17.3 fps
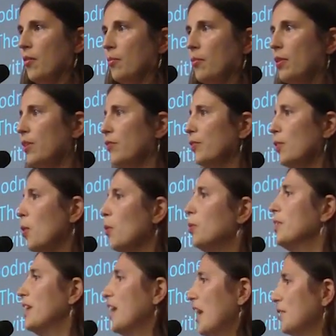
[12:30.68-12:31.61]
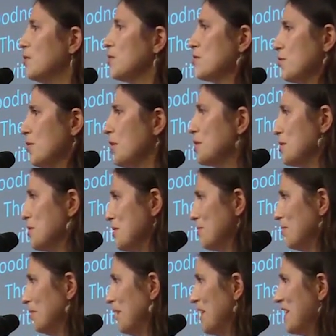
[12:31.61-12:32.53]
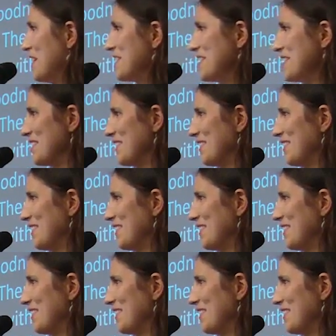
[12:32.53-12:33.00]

But if we only had those structures in place,